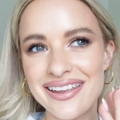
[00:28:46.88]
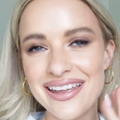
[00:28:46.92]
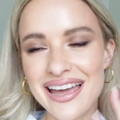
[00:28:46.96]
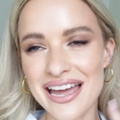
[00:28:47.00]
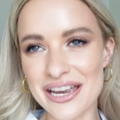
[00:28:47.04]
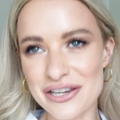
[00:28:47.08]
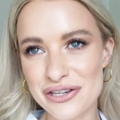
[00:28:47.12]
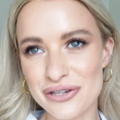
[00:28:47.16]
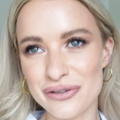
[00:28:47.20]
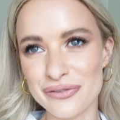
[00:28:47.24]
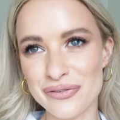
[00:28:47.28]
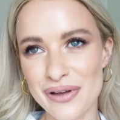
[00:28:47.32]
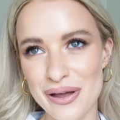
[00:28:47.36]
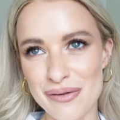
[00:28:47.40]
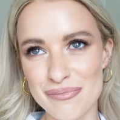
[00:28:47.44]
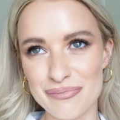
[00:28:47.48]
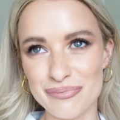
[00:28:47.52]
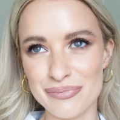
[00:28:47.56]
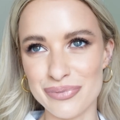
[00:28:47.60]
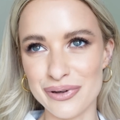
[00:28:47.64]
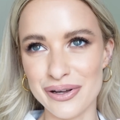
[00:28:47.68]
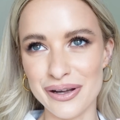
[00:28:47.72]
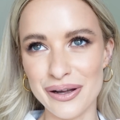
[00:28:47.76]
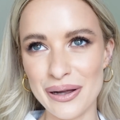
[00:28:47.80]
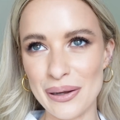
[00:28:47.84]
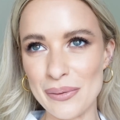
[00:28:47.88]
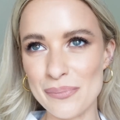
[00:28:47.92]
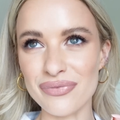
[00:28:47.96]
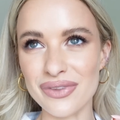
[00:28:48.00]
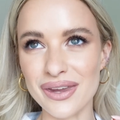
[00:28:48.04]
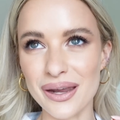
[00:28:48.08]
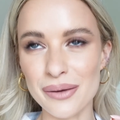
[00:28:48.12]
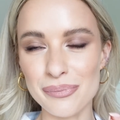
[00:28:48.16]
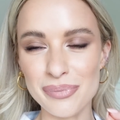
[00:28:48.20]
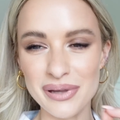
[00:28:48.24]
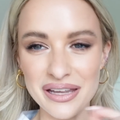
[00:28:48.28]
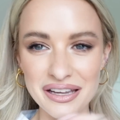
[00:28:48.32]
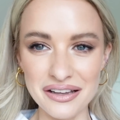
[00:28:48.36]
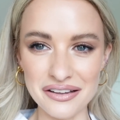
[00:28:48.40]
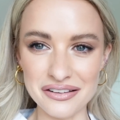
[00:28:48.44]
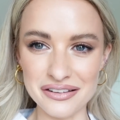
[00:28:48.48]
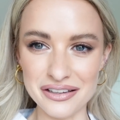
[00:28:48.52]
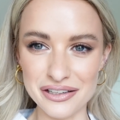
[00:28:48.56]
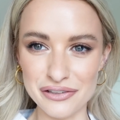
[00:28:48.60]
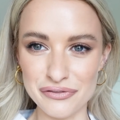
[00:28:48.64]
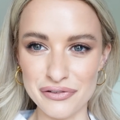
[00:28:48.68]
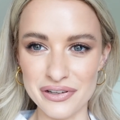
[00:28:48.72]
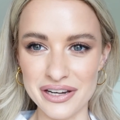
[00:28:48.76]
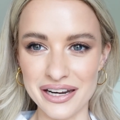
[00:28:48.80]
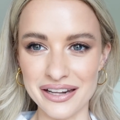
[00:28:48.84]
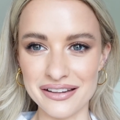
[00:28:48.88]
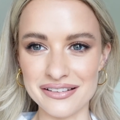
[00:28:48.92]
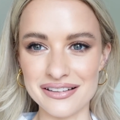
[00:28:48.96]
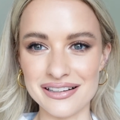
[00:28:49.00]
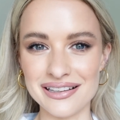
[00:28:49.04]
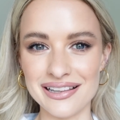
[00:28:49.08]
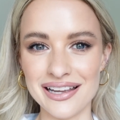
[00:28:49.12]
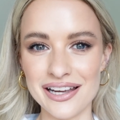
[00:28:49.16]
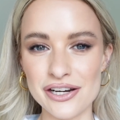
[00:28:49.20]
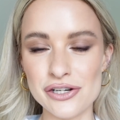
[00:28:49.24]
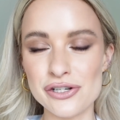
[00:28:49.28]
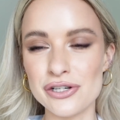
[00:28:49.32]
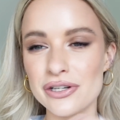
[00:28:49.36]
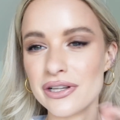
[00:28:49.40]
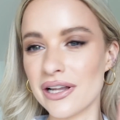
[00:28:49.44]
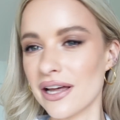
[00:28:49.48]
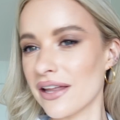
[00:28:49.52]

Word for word: Edge of Ember pieces for the next collection.